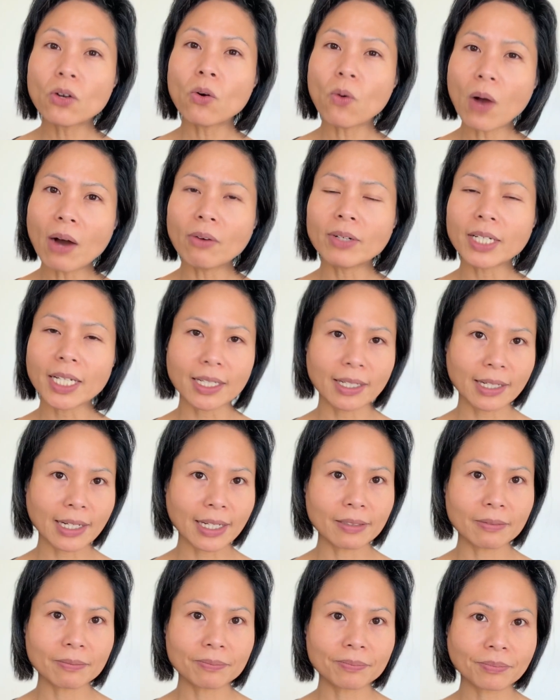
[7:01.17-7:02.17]
go out at
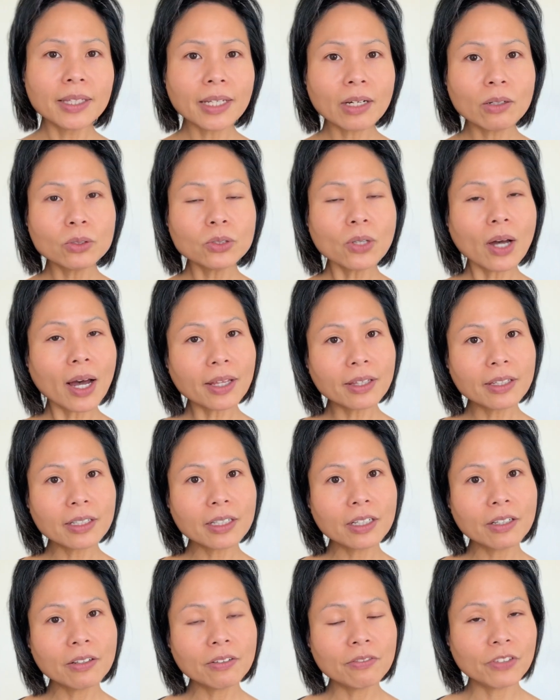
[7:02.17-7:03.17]
night. There are also
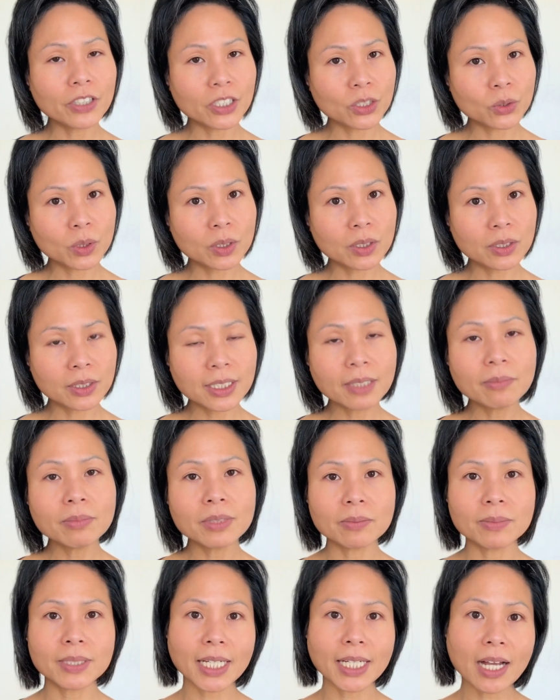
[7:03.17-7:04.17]
other visual
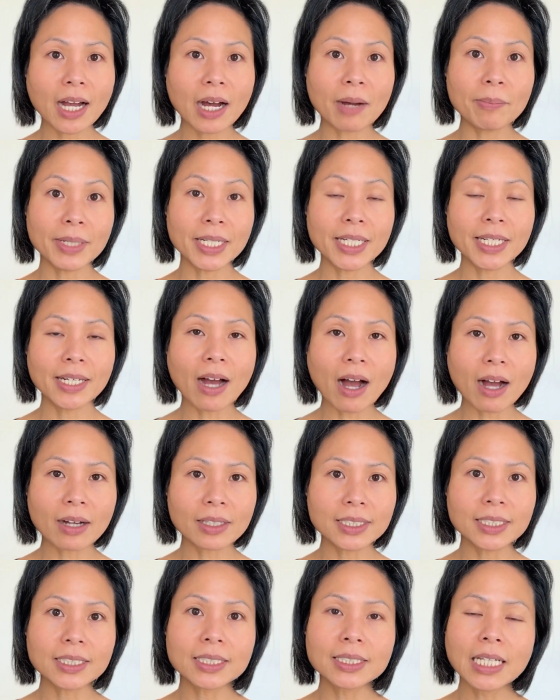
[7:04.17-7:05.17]
symptoms that come in
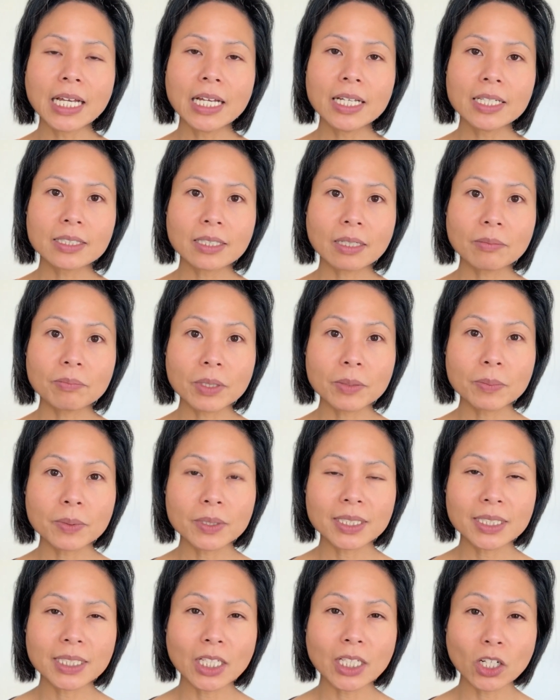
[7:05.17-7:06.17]
darkness. Some people
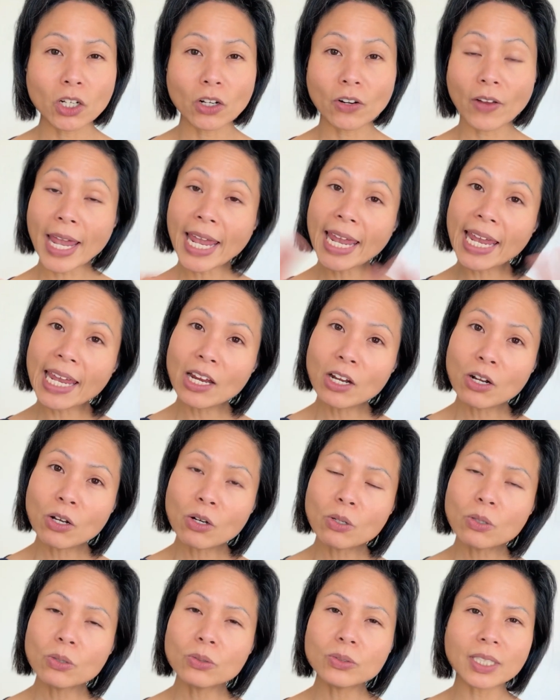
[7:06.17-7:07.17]
see a lot of
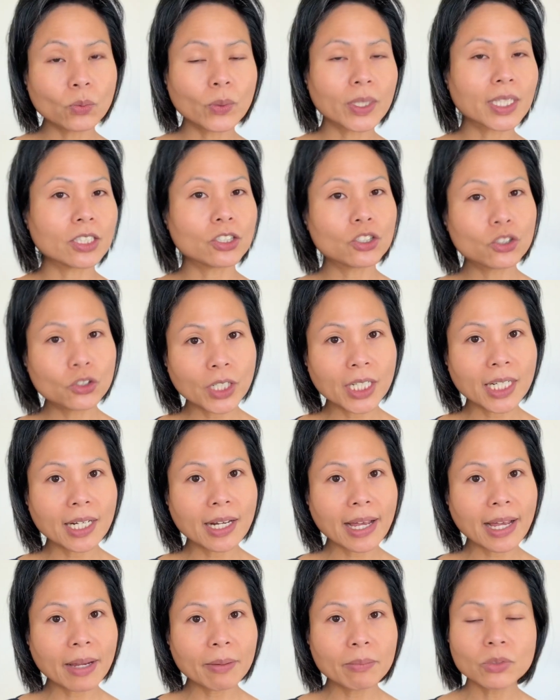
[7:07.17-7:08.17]
halos with the street
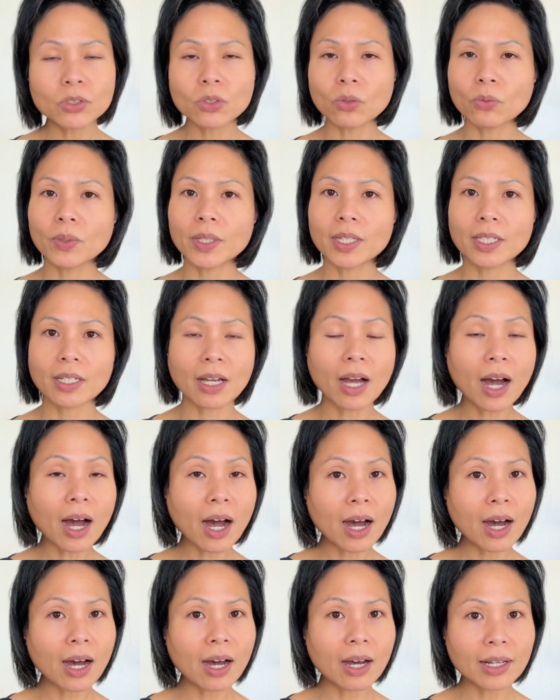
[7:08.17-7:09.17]
lamps or with the
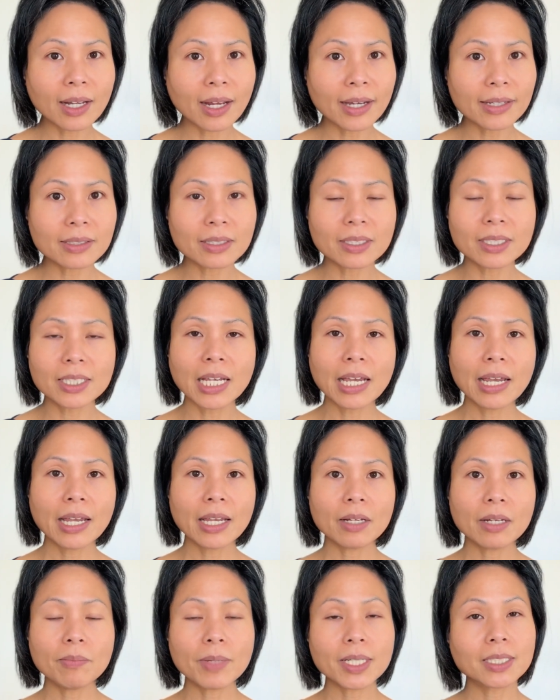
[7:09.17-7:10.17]
car lights.
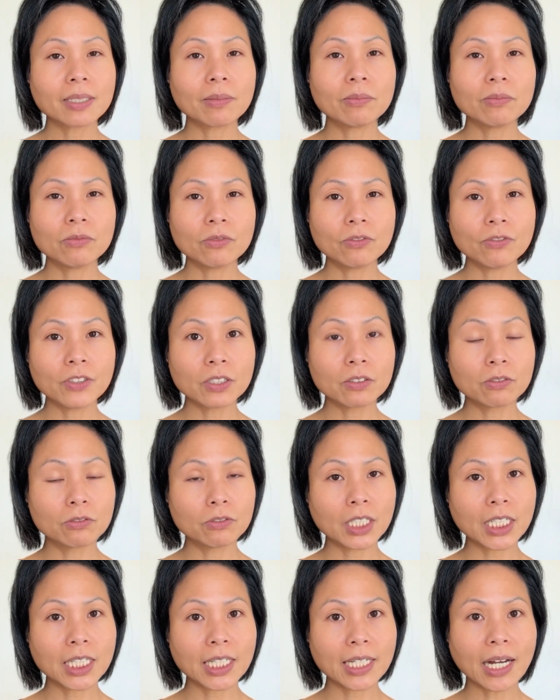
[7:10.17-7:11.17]
It makes them feel
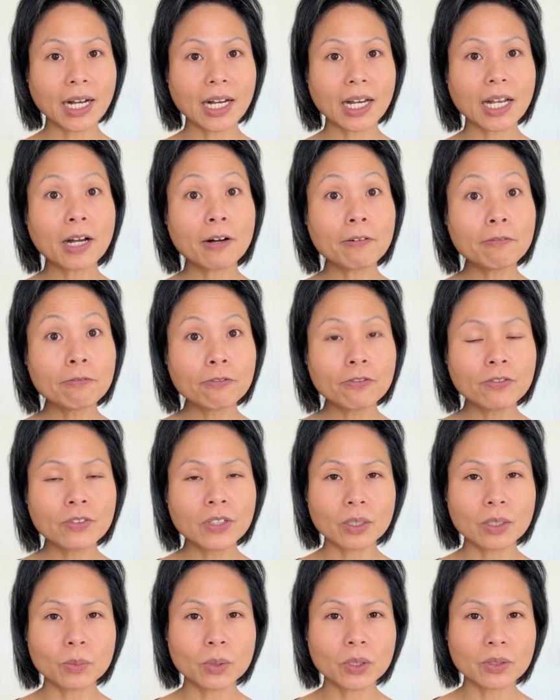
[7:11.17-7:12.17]
really
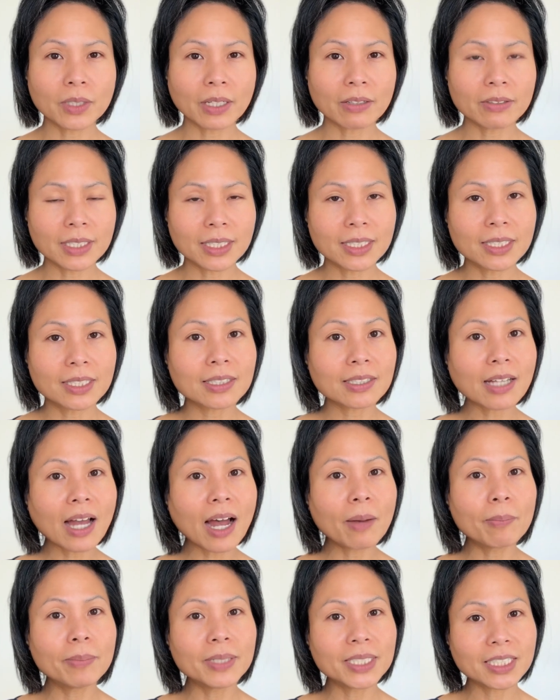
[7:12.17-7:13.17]
uncomfortable. There's a
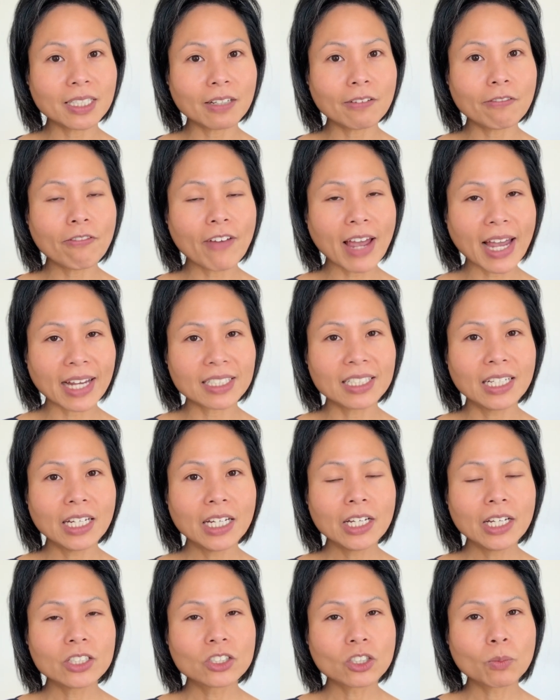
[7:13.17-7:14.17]
starburst effect.
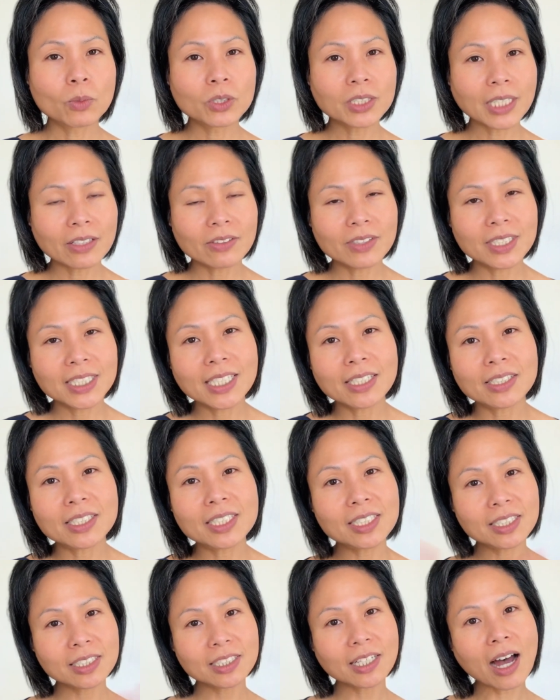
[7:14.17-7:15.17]
It's almost like you see a
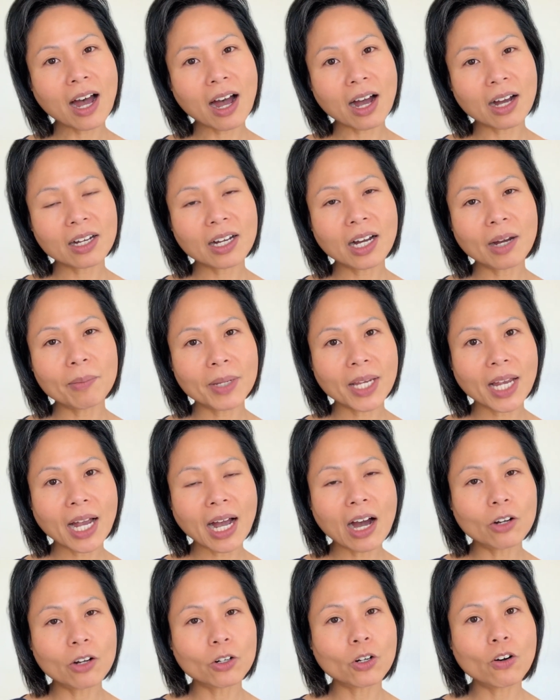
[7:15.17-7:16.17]
star coming
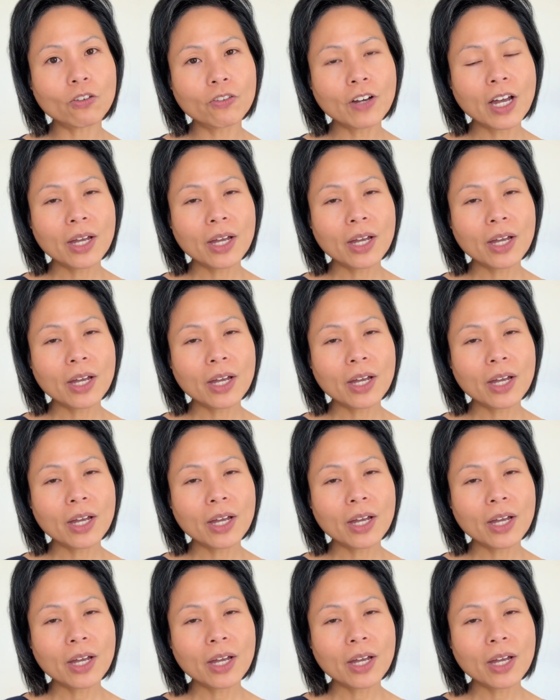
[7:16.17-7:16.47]
out of